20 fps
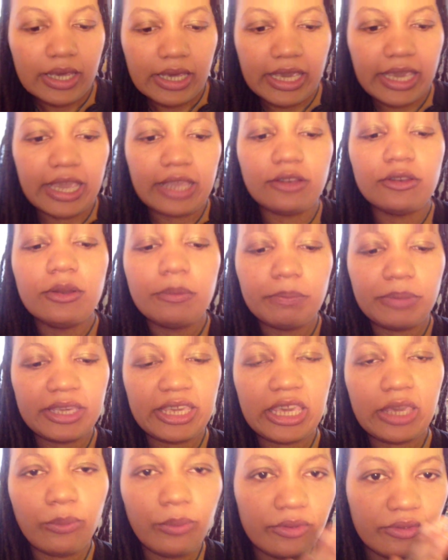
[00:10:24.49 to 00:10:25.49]
and but
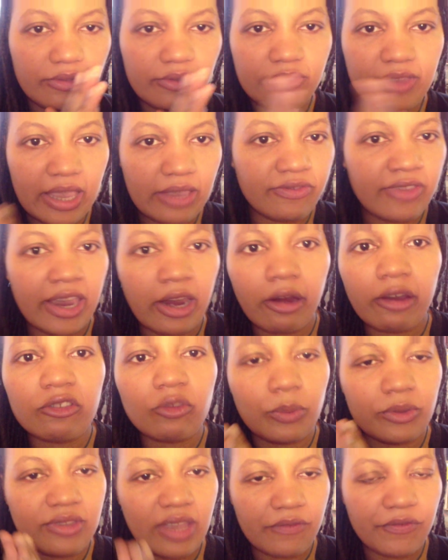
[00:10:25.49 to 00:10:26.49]
he was that
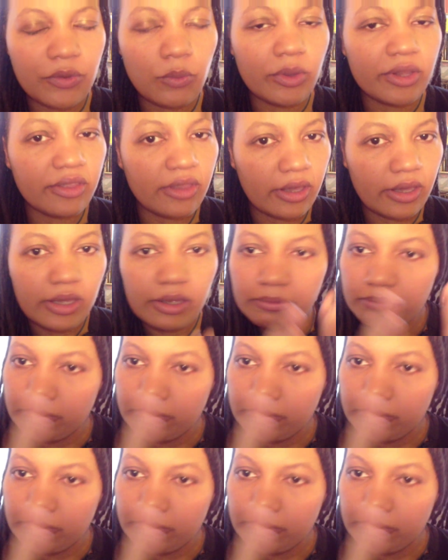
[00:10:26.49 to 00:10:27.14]
Terrance was definitely one of the